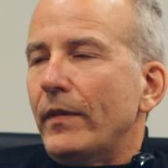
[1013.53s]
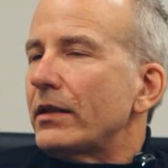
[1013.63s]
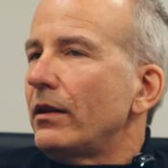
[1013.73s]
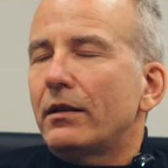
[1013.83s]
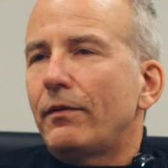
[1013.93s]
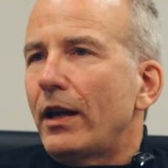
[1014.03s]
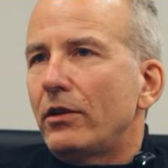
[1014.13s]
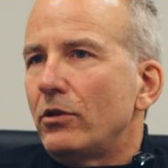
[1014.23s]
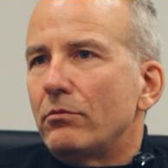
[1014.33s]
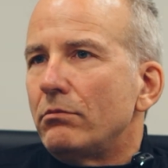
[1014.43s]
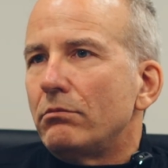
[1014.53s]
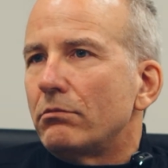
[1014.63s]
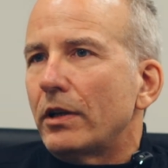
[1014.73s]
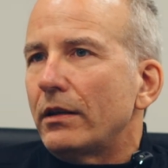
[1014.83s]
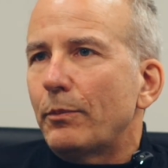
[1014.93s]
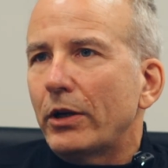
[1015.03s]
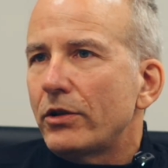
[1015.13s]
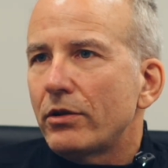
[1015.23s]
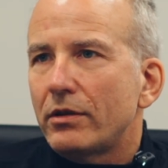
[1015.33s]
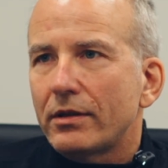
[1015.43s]
It's not the vacuum, right? The
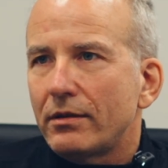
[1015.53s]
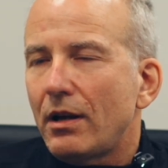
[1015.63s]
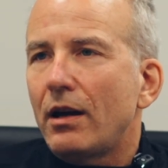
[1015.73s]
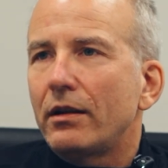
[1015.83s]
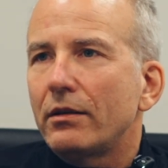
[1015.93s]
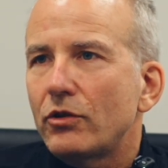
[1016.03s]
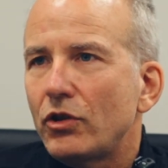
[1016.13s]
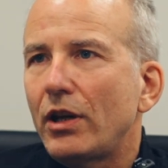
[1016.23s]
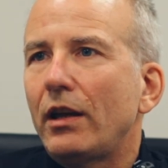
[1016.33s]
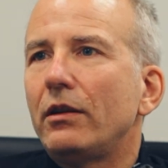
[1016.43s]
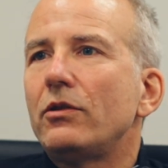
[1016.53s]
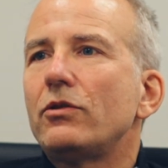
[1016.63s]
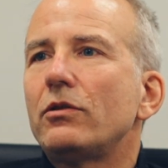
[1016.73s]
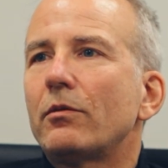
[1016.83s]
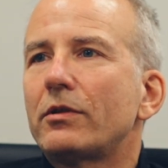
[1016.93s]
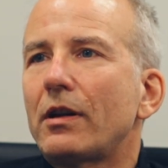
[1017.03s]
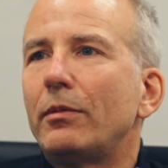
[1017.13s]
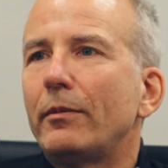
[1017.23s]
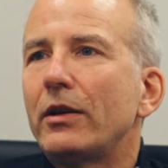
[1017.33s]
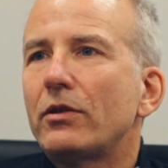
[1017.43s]
pressure does not change your
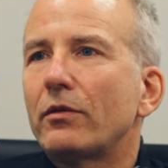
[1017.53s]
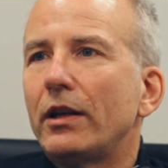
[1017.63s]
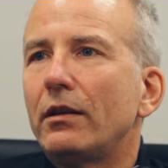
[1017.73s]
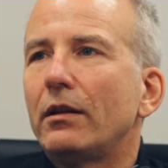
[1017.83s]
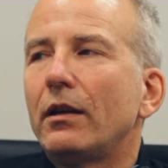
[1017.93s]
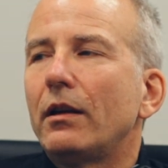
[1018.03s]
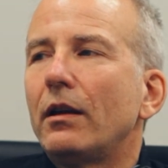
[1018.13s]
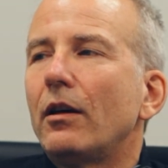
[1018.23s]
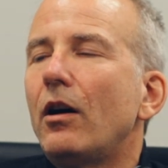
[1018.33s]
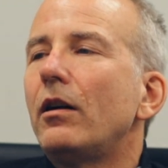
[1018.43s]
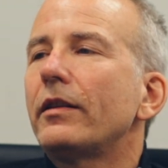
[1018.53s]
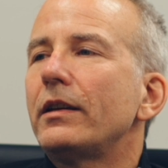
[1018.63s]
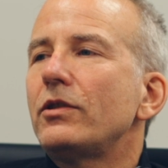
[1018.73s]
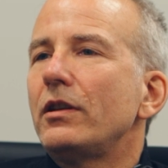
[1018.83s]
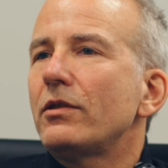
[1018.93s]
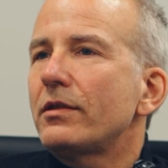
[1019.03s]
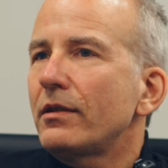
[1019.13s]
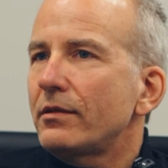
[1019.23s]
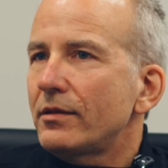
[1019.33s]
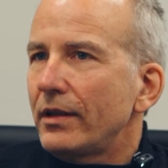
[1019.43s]
sublimation rate. All that changes
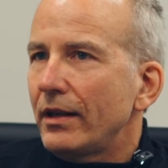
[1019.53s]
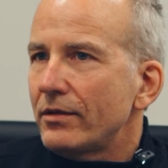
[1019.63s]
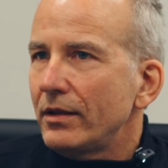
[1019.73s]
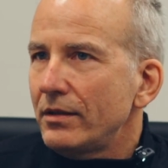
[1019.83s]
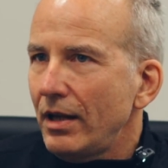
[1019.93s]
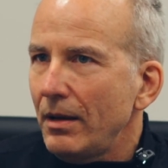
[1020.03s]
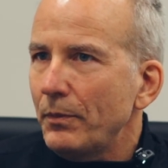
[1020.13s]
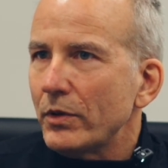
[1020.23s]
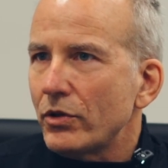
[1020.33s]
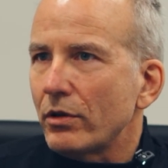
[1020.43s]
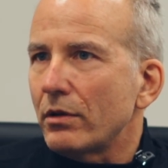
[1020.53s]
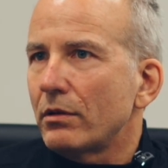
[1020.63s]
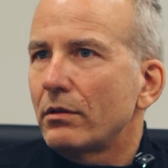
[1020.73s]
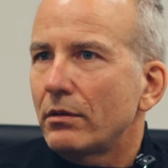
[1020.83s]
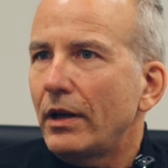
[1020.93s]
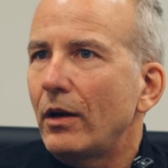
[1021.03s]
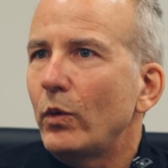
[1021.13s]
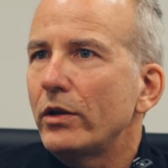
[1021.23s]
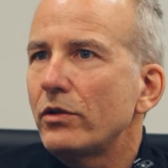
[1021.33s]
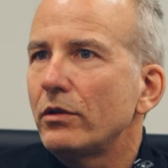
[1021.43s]
is, is the temperature at
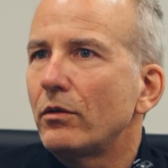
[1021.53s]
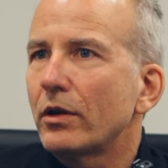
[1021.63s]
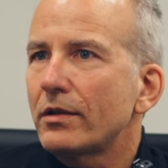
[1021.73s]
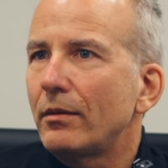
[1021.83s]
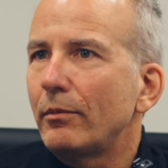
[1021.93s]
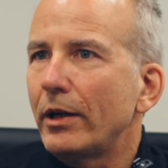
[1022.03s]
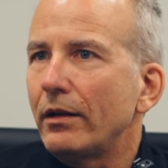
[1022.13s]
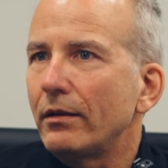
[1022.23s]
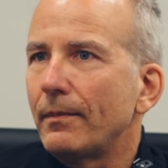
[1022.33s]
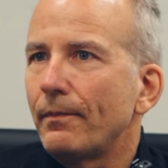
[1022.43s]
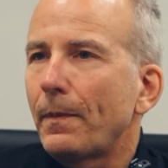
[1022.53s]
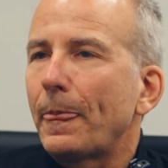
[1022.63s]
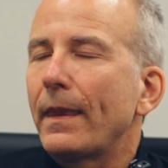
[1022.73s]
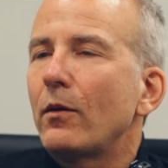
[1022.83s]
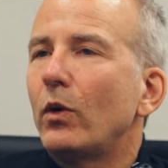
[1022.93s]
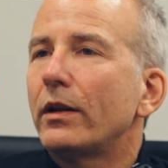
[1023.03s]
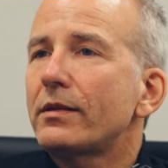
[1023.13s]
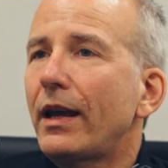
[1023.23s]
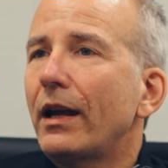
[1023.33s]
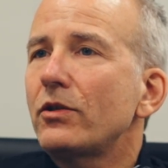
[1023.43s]
which you are sublimating.
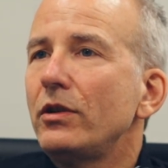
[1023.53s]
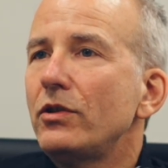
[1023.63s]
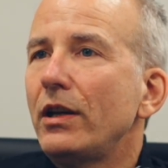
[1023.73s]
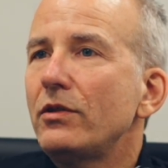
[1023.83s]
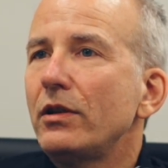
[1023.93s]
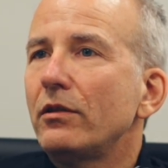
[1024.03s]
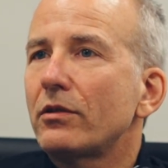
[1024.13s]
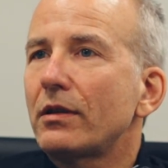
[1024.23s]
What's actually changing your